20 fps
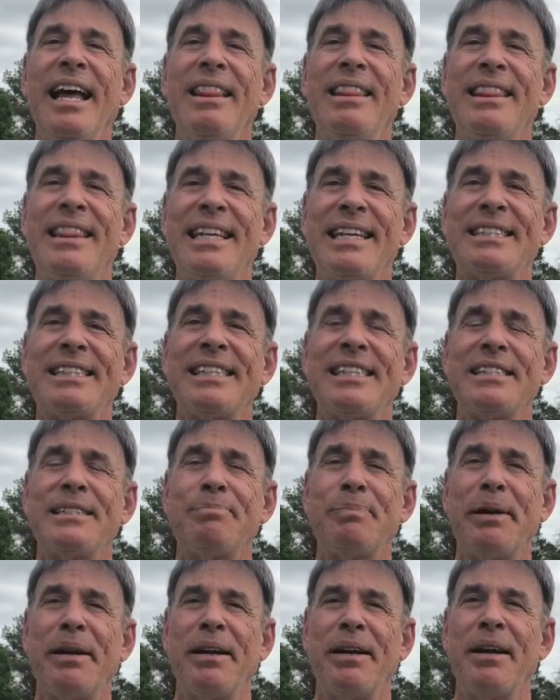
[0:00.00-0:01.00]
This has
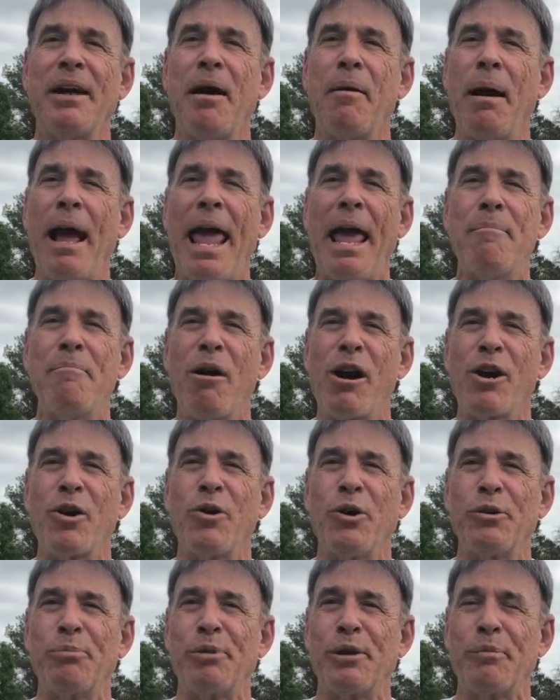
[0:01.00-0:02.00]
been a Mark
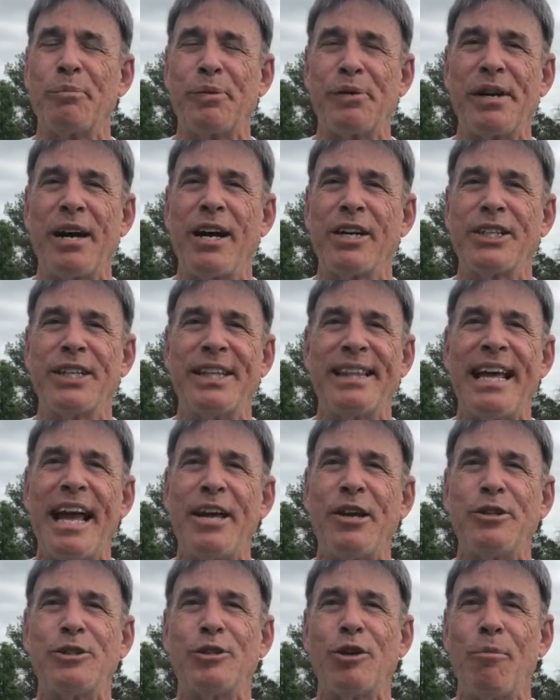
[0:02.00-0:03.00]
Goldberg production.
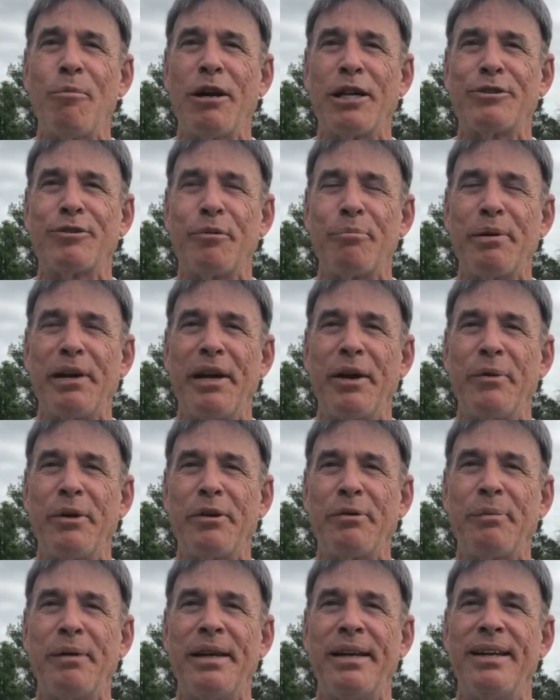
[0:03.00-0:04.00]
Thank you so much for being
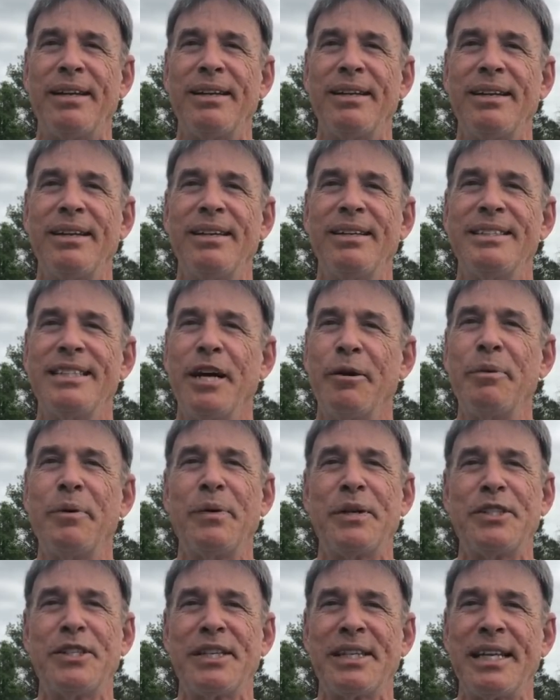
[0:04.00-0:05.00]
with me. Tell me
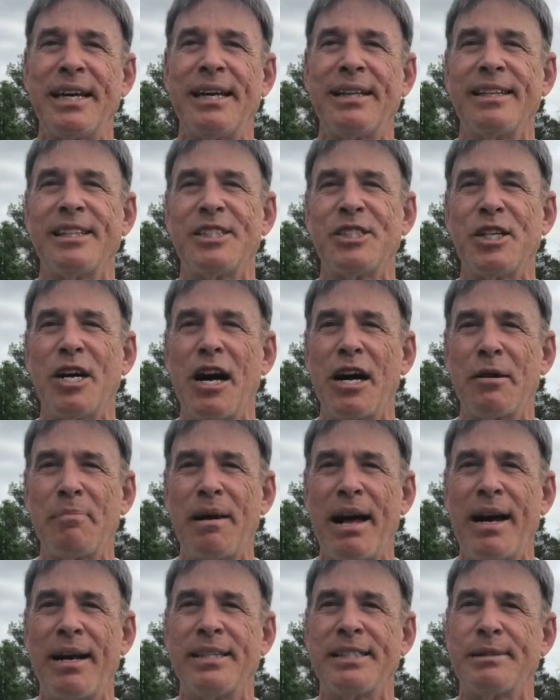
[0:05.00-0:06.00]
what you think. Let's talk
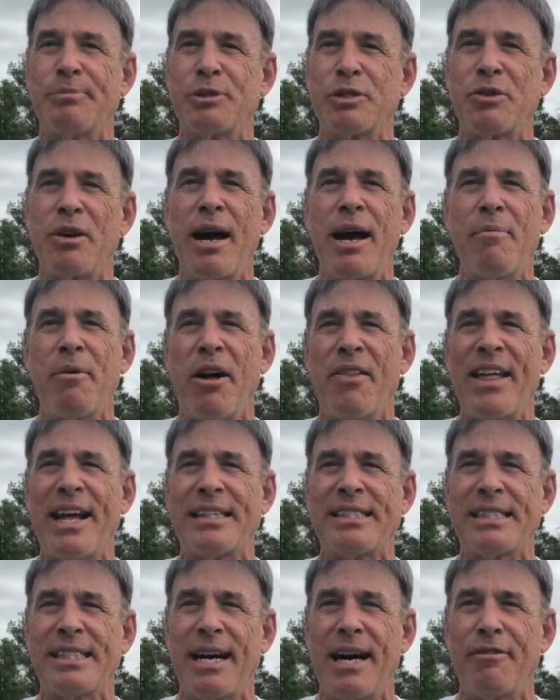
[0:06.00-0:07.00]
about it. Subscribe, all
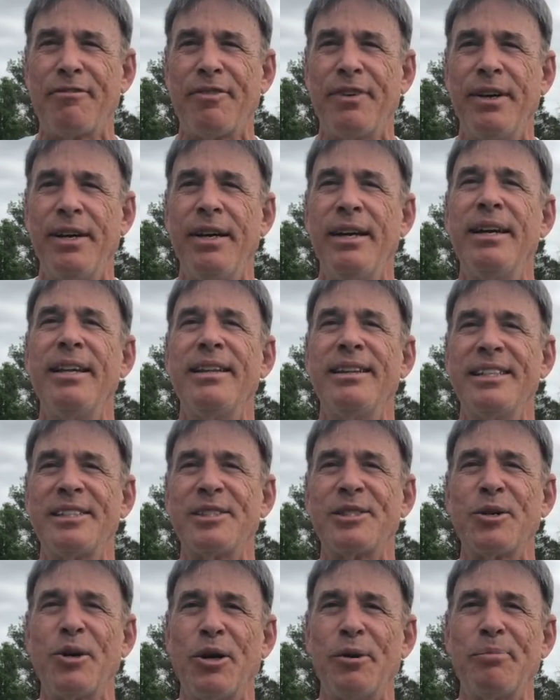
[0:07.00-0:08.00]
that stuff. This
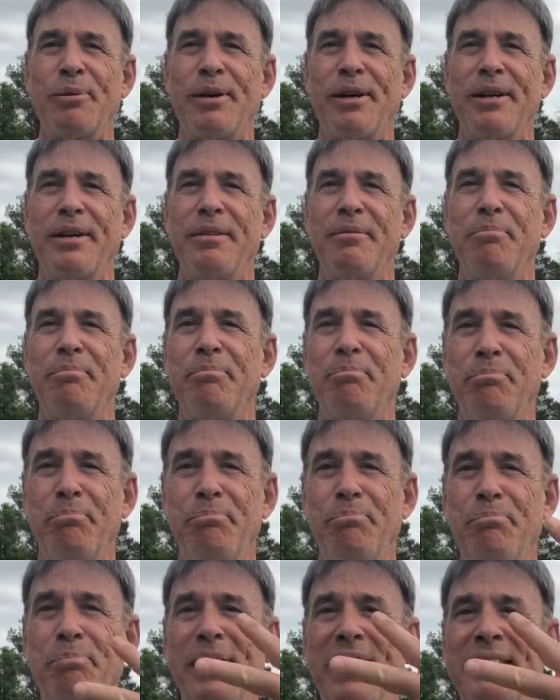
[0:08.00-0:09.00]
is Goldberg.
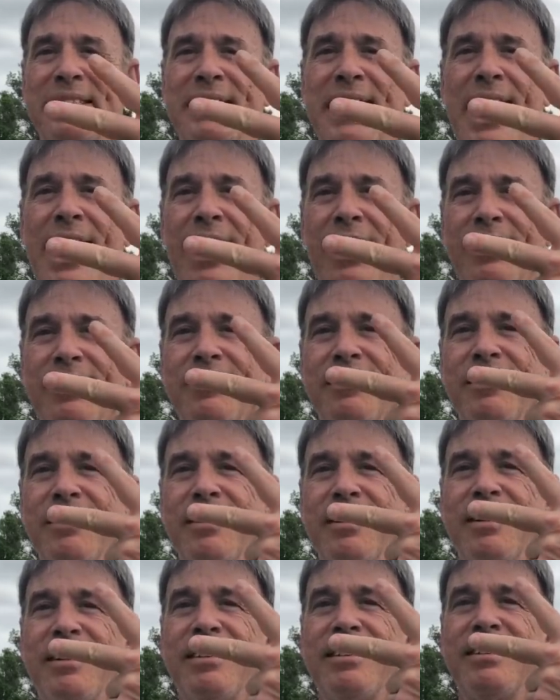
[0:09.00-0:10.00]
Peace out.
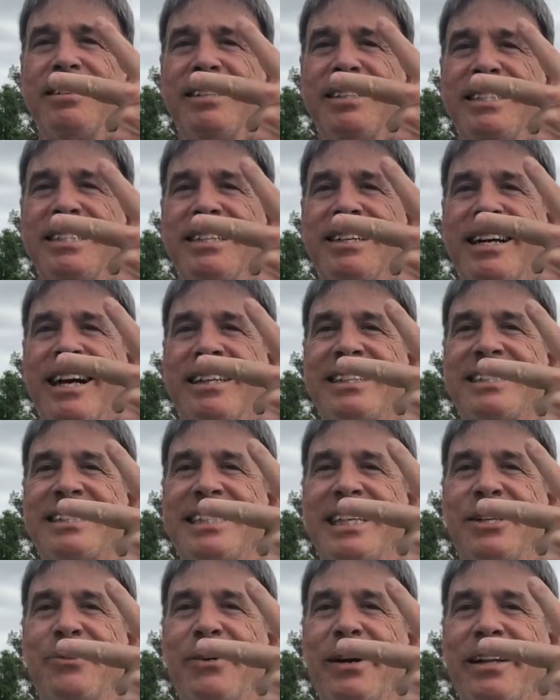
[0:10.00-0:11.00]
Still got the
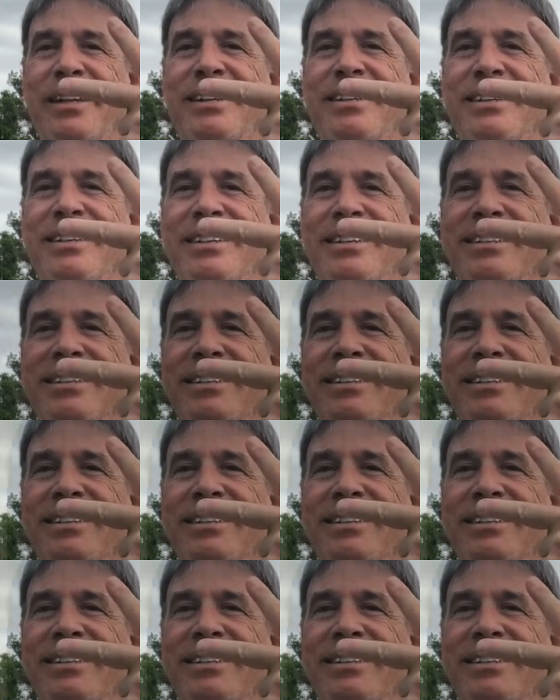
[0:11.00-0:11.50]
Sea-Dweller.